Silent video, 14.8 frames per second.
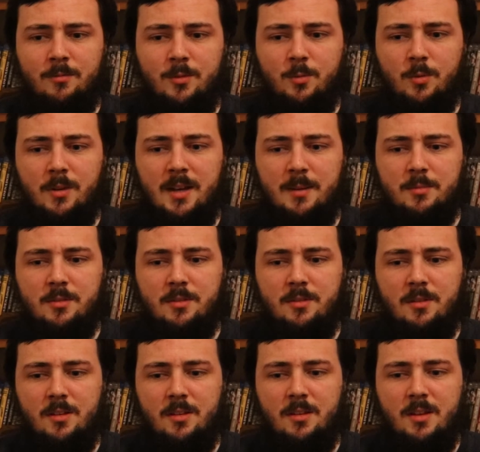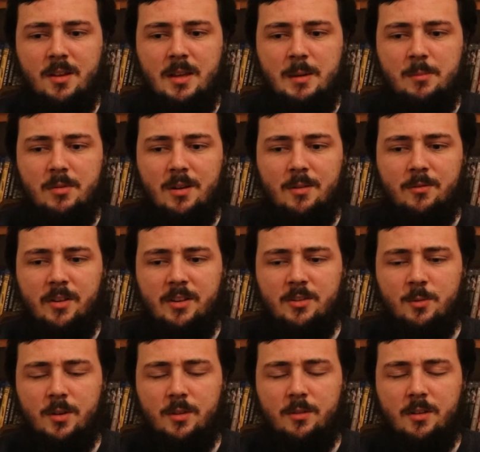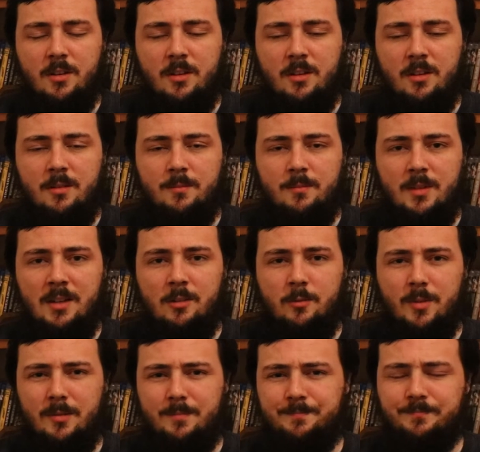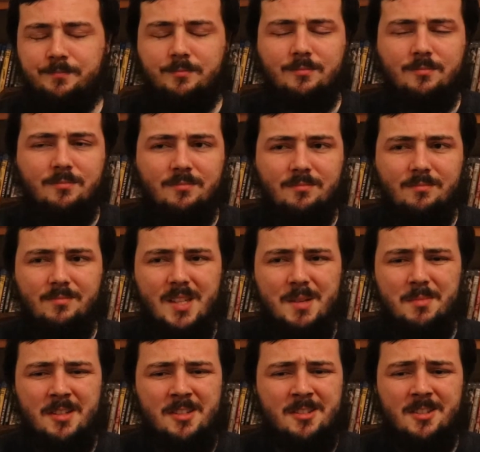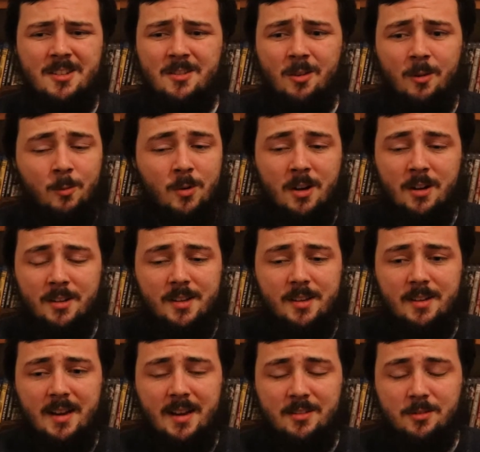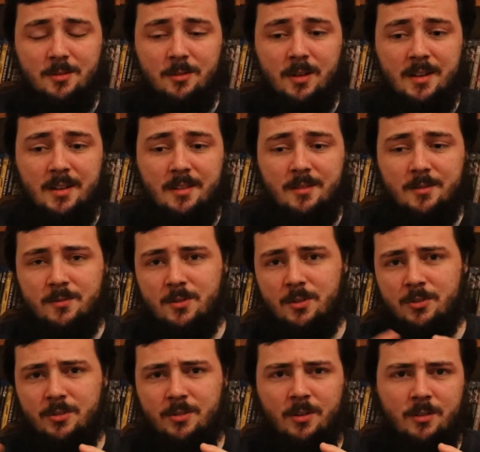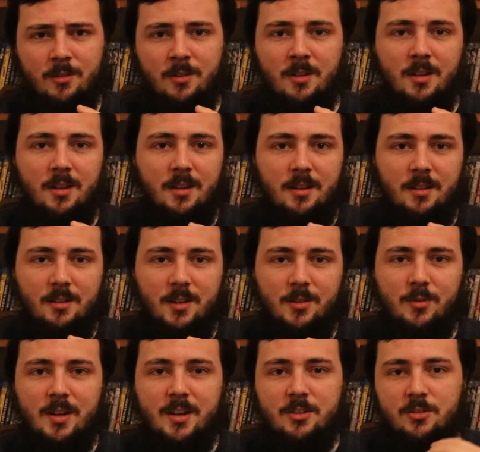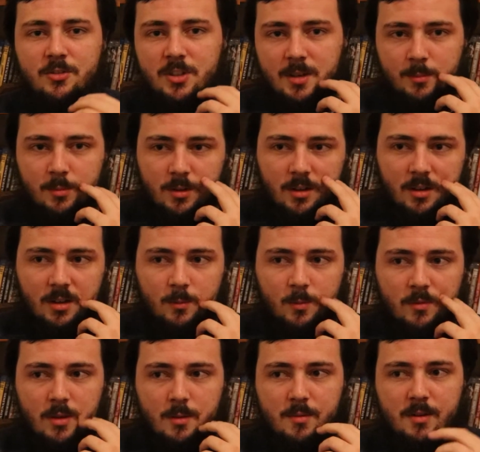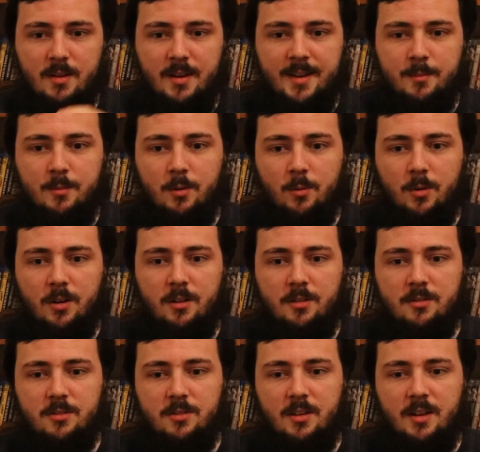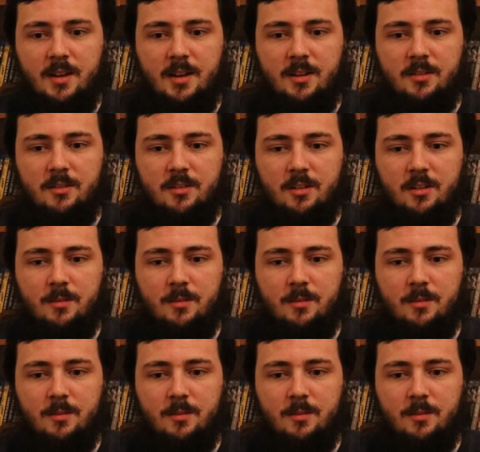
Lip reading: for what happened in the Brendan Fraser one a little bit, but it just did not work here at all. And then, of course, you've got the kind of relationship with him and Annabelle Wallis, and